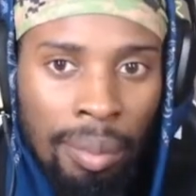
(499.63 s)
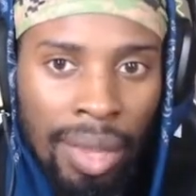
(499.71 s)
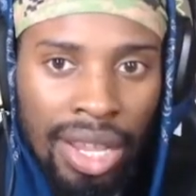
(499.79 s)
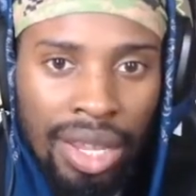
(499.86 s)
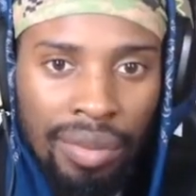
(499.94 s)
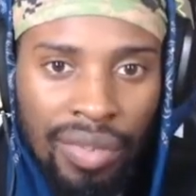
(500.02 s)

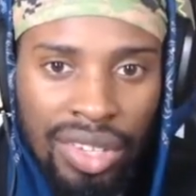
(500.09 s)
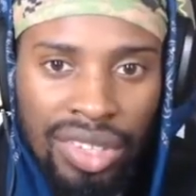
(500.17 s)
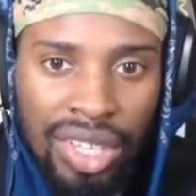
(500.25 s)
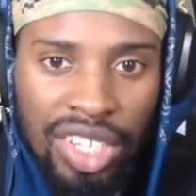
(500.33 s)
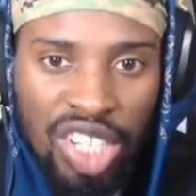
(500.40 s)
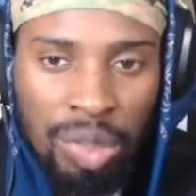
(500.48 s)
Me
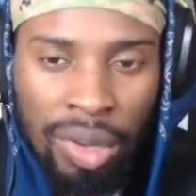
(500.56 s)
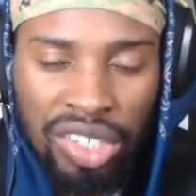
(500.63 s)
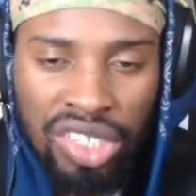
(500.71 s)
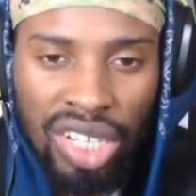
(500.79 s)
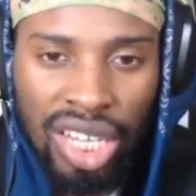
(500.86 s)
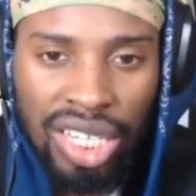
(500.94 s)
convincing this
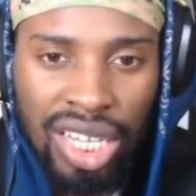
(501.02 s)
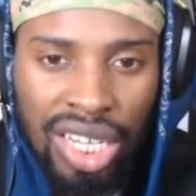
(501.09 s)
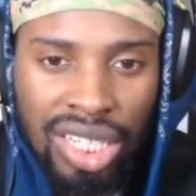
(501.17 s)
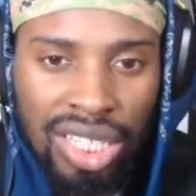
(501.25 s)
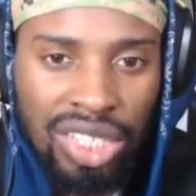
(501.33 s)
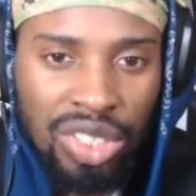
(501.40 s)
special ed
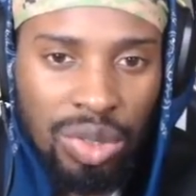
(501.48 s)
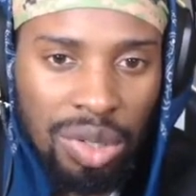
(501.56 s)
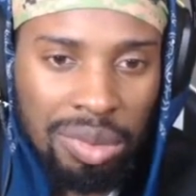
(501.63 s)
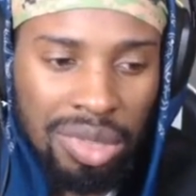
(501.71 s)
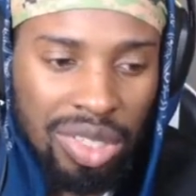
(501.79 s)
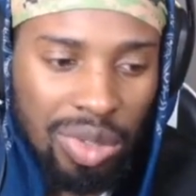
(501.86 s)
kid to
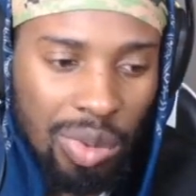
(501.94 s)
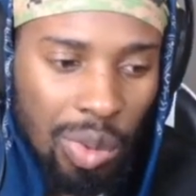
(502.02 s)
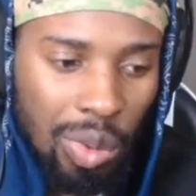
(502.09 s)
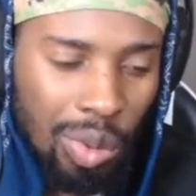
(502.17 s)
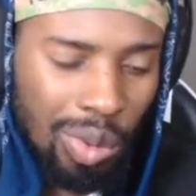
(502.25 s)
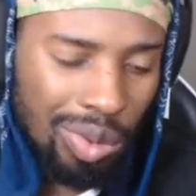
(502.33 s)
shoot up the
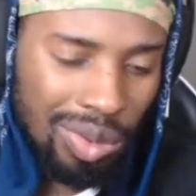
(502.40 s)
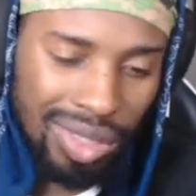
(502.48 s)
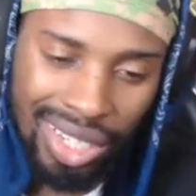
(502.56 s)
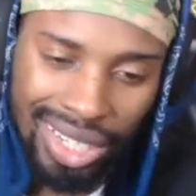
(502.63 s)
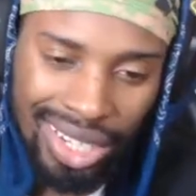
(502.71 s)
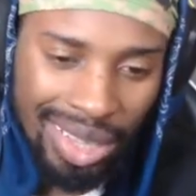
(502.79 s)
school.
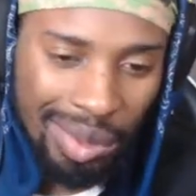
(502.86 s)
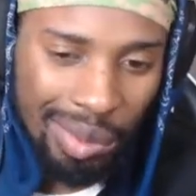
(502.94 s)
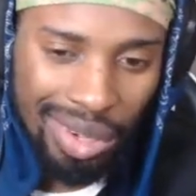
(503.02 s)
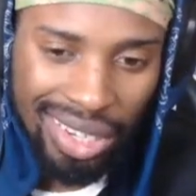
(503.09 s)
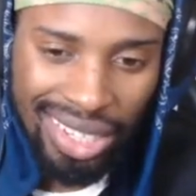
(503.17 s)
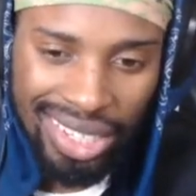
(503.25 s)
Another
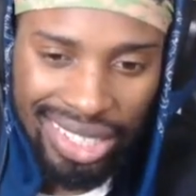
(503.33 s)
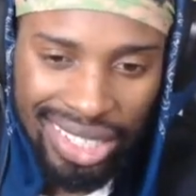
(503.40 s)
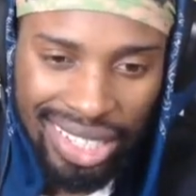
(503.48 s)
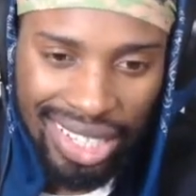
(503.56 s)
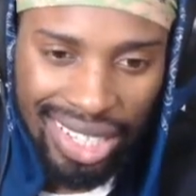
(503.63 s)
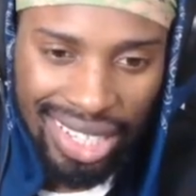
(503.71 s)
one of these?
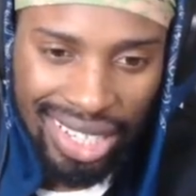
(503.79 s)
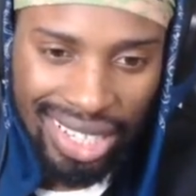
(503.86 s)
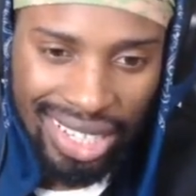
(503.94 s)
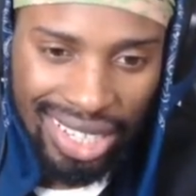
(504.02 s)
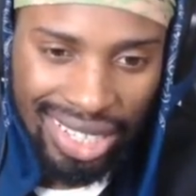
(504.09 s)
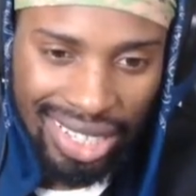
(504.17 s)

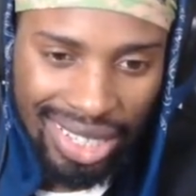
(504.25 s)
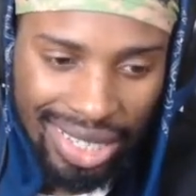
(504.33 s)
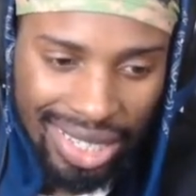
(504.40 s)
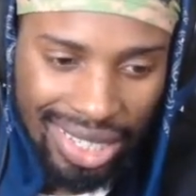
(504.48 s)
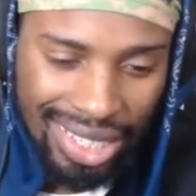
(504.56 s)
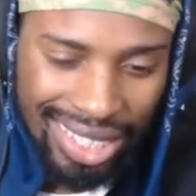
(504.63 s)
It would
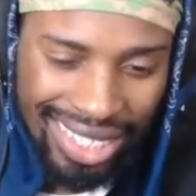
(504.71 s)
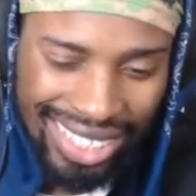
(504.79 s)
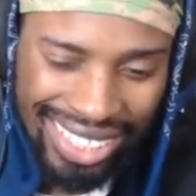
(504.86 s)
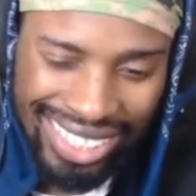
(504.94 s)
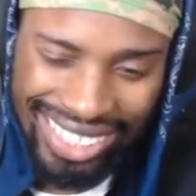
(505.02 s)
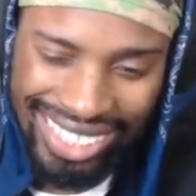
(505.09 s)
be so
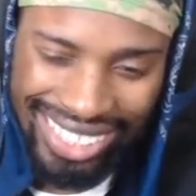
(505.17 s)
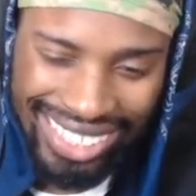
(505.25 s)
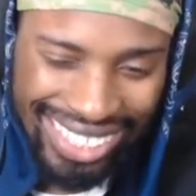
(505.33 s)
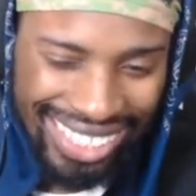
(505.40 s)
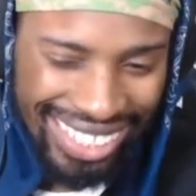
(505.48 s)
awesome.